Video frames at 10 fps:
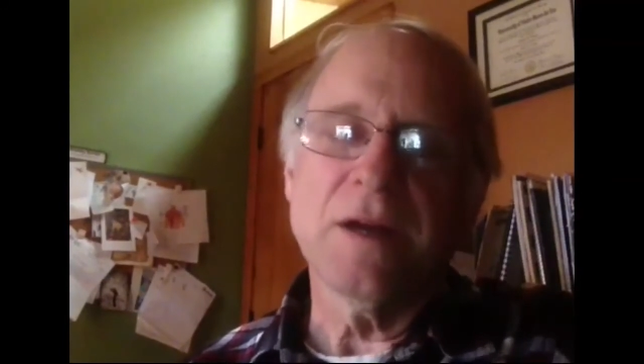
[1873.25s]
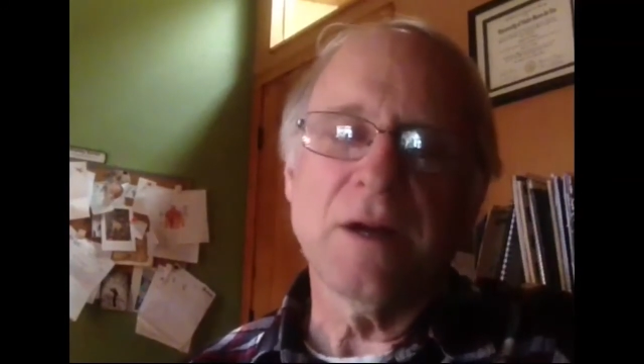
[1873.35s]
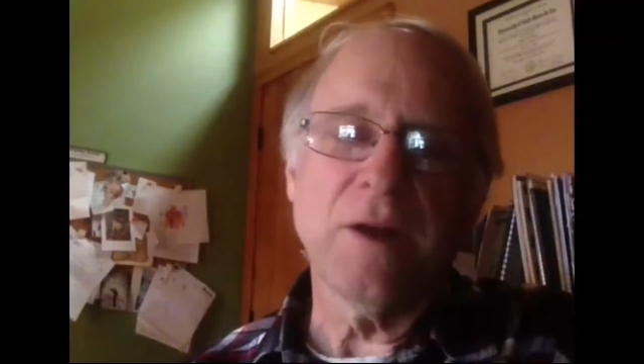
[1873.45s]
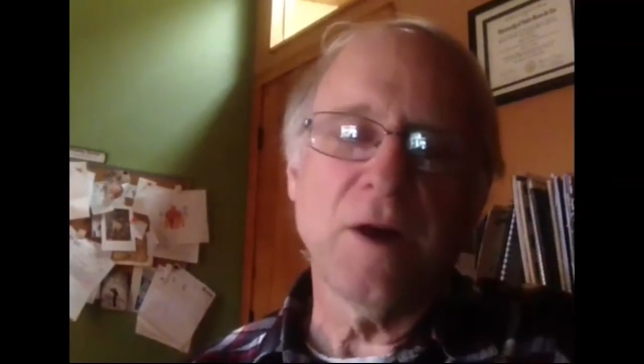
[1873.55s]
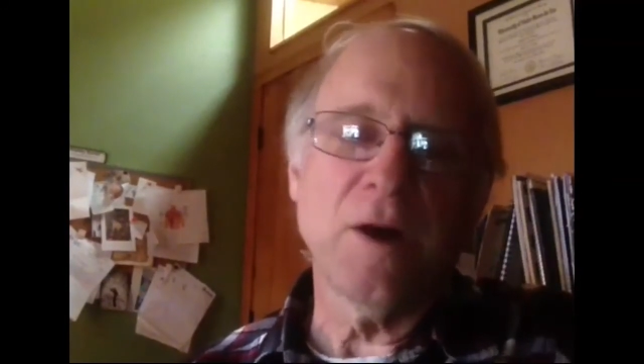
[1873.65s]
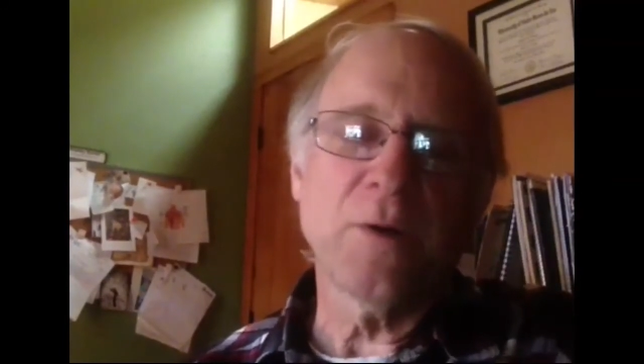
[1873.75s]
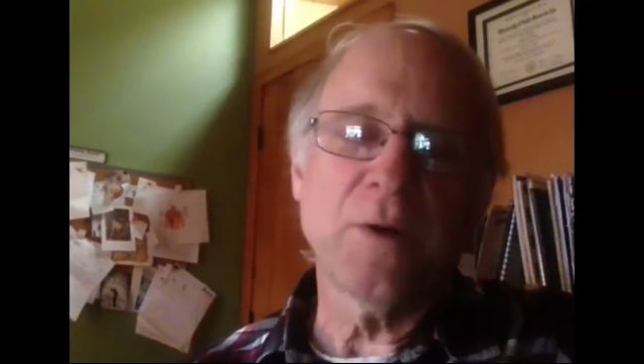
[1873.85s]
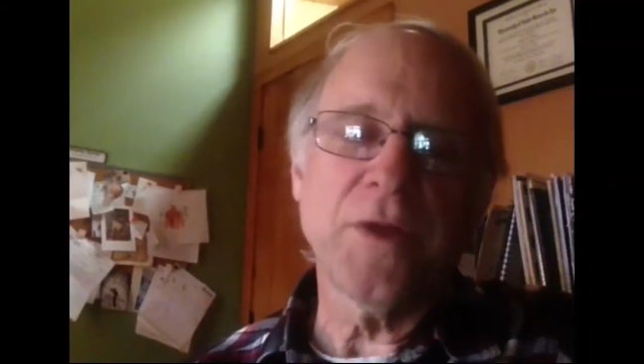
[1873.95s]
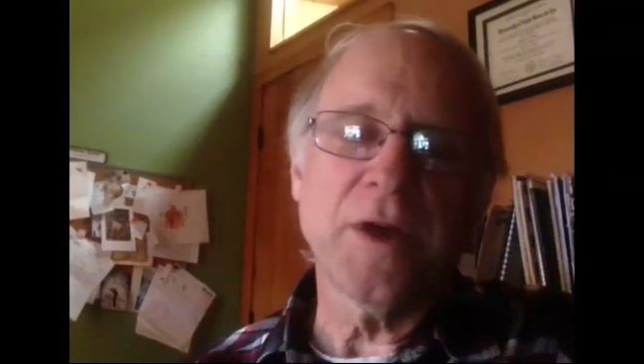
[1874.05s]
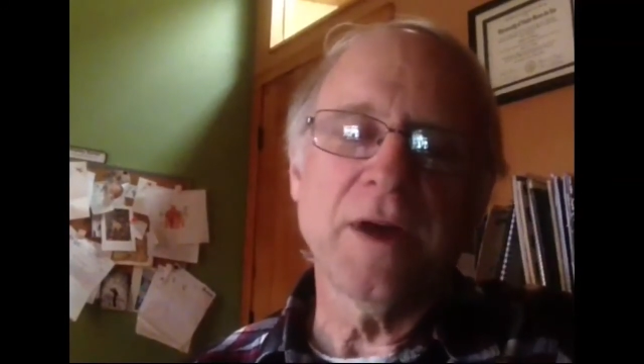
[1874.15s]
along
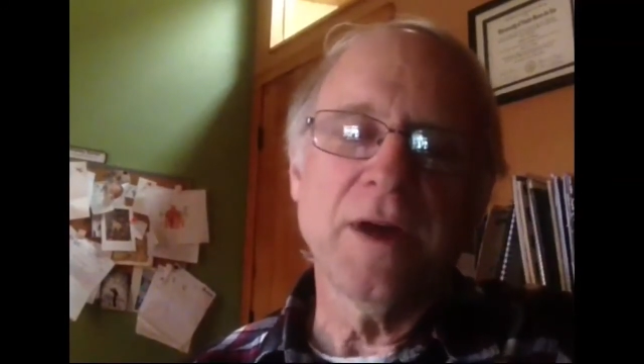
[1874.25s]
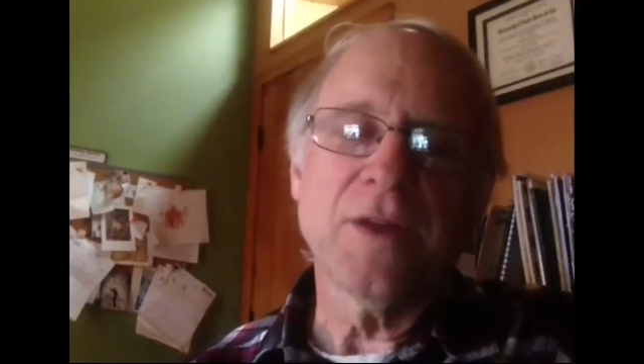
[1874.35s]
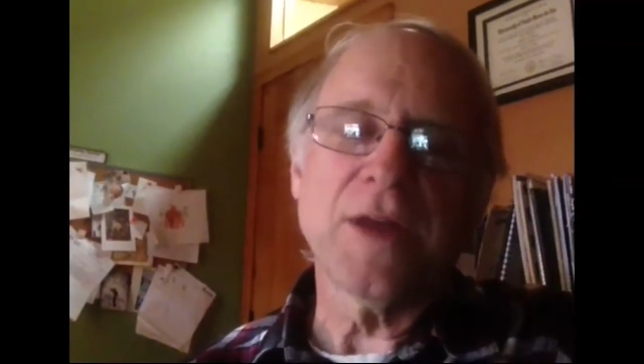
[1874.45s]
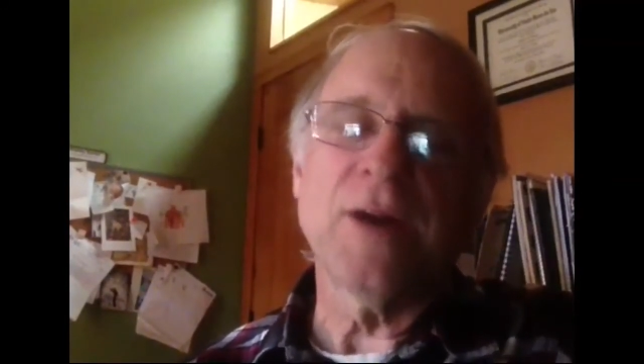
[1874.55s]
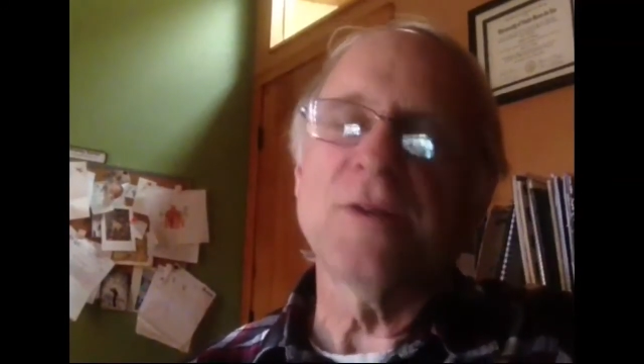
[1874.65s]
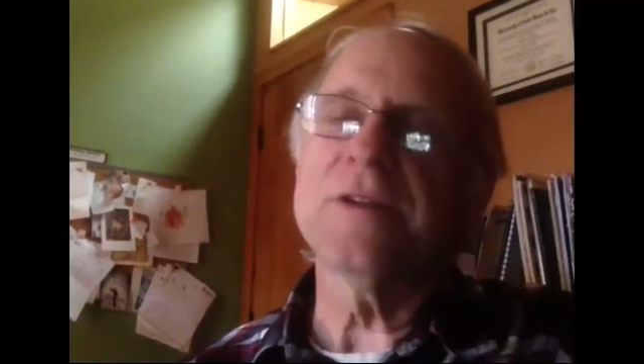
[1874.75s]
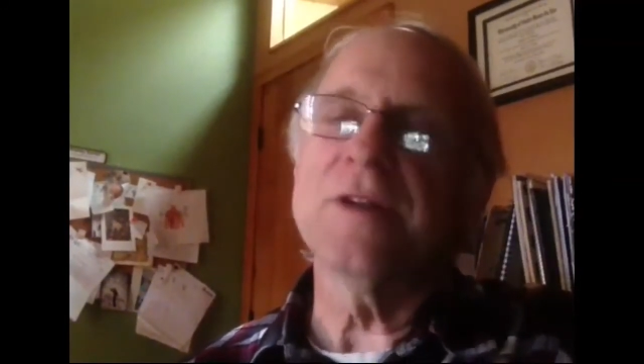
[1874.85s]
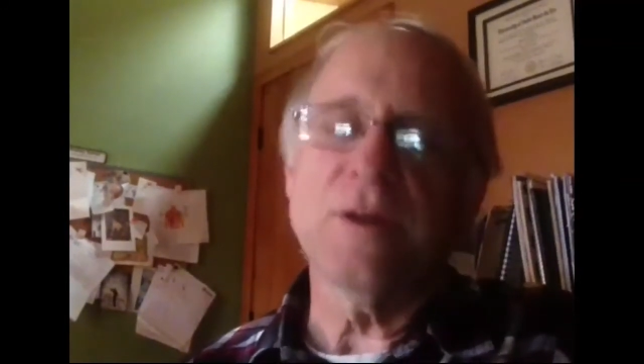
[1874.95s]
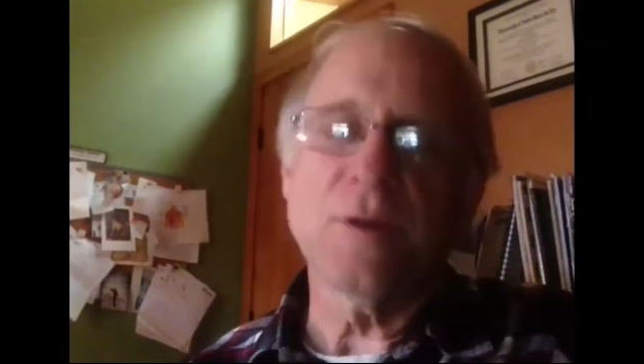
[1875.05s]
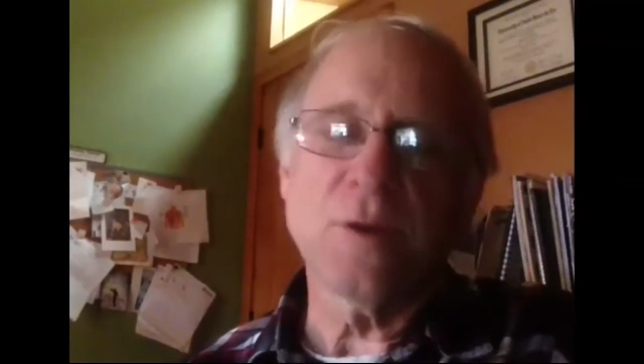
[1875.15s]
with 1,000
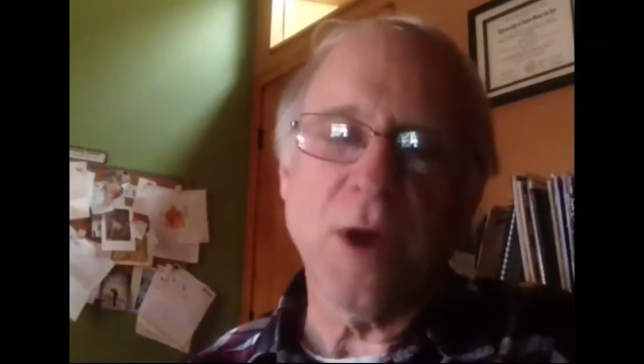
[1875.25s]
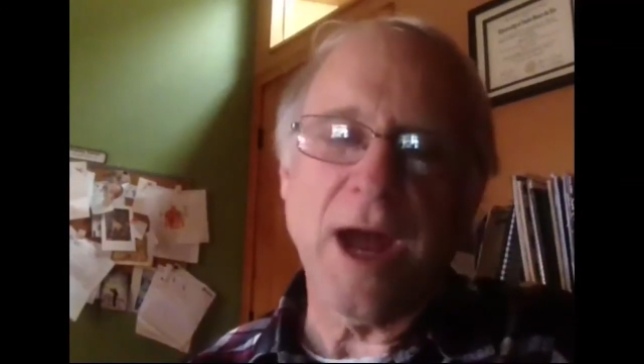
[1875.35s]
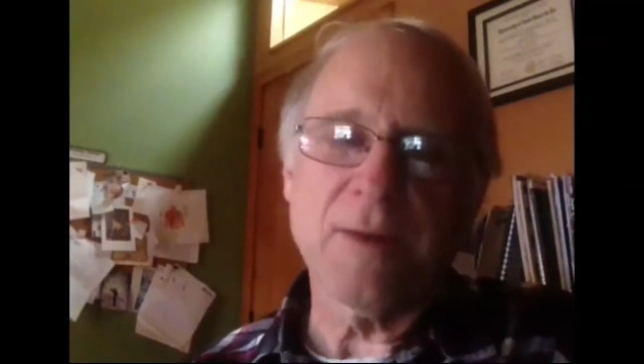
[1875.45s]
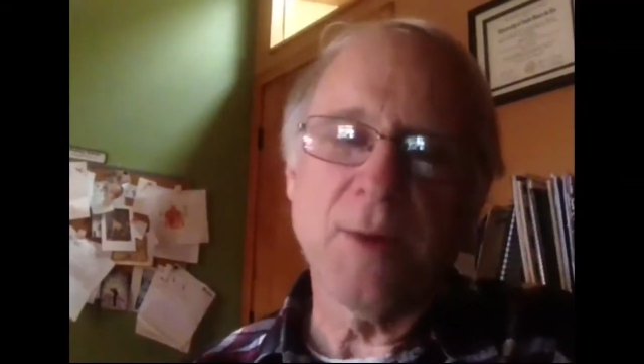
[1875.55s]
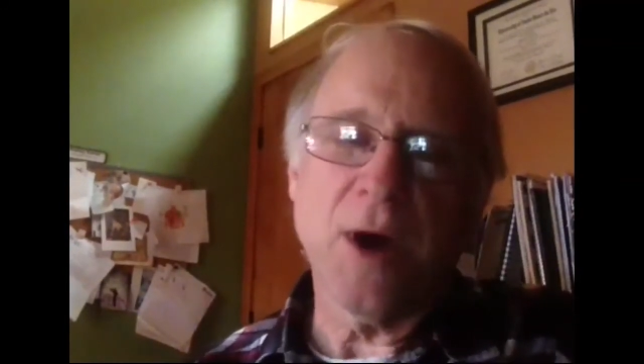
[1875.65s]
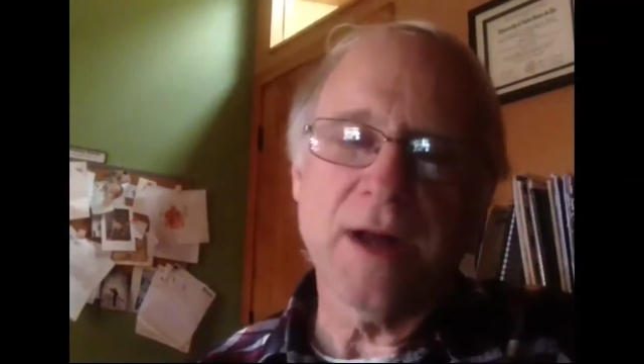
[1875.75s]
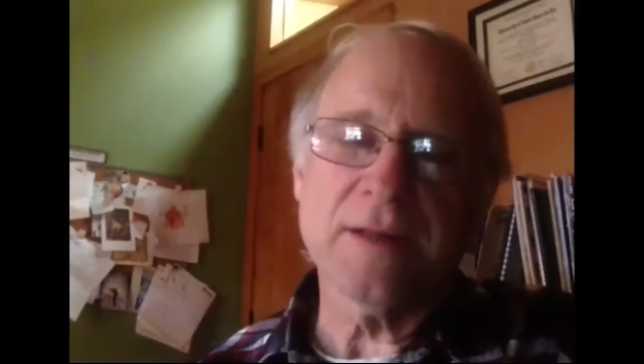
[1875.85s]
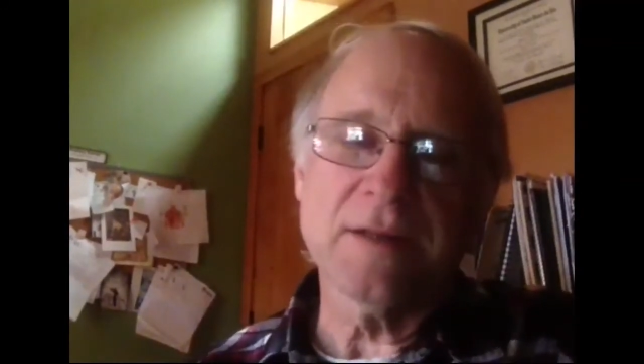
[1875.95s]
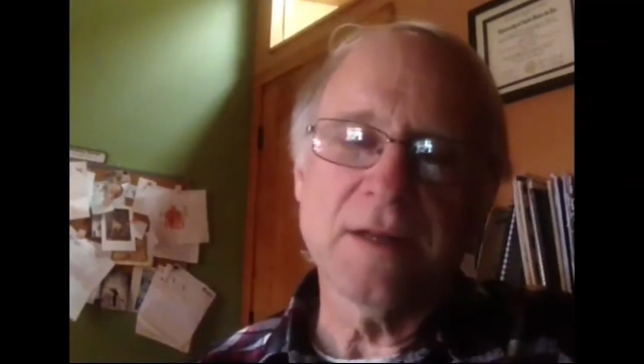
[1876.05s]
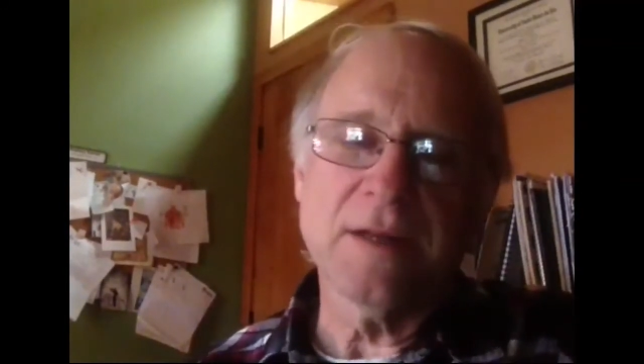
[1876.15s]
other crackpots.